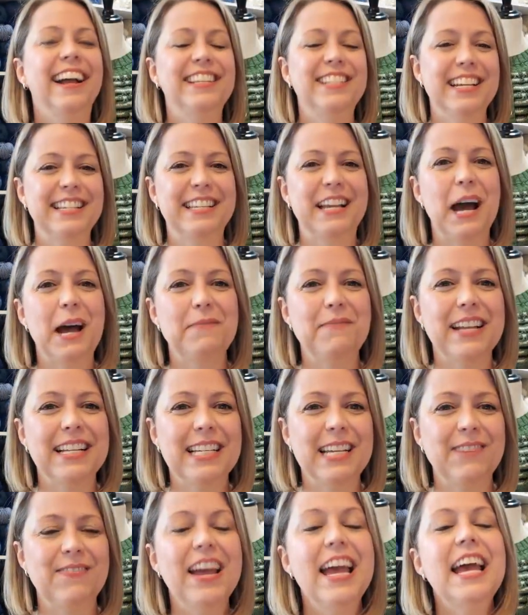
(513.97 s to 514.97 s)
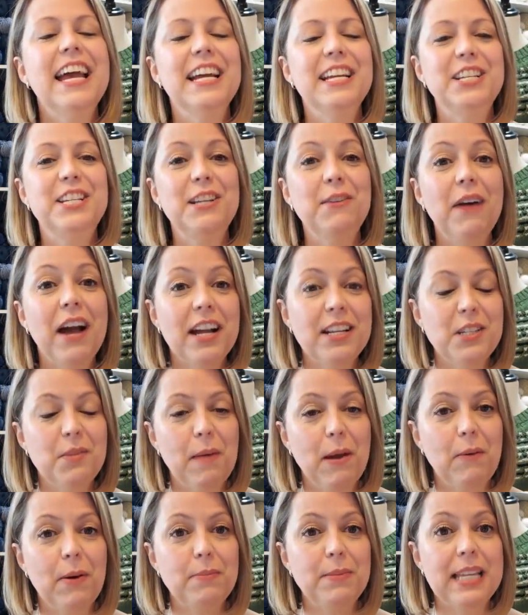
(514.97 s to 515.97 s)
Jessica on my team. She went onto
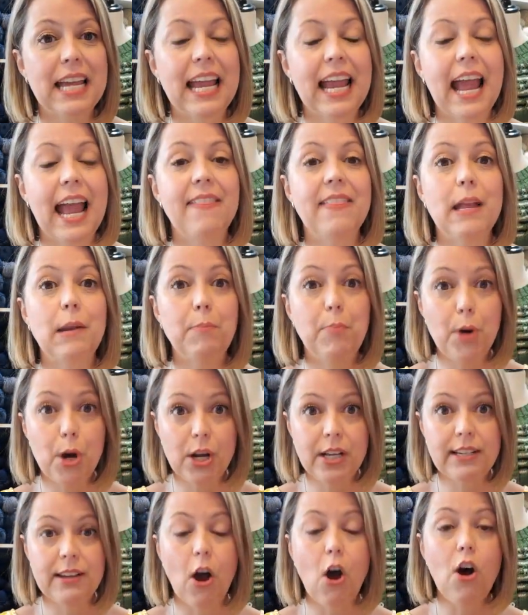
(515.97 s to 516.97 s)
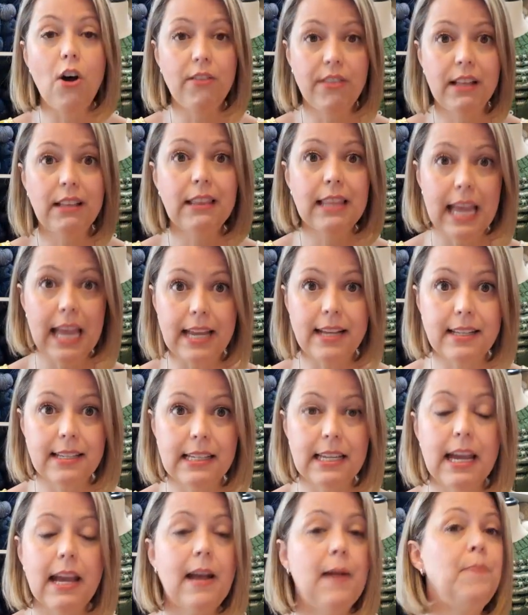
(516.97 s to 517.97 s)
my website and then put all the
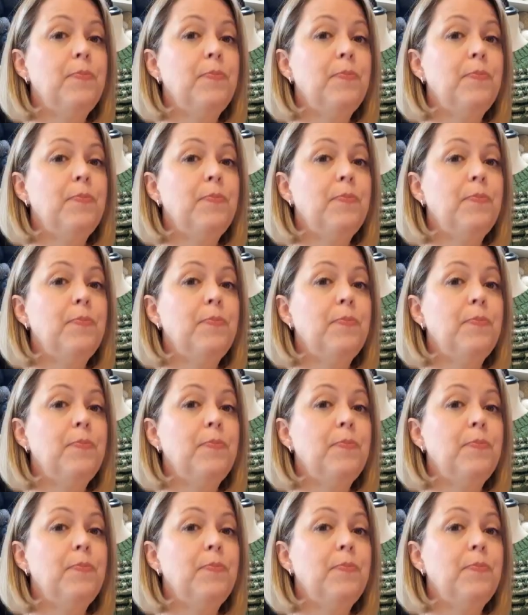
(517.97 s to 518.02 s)
links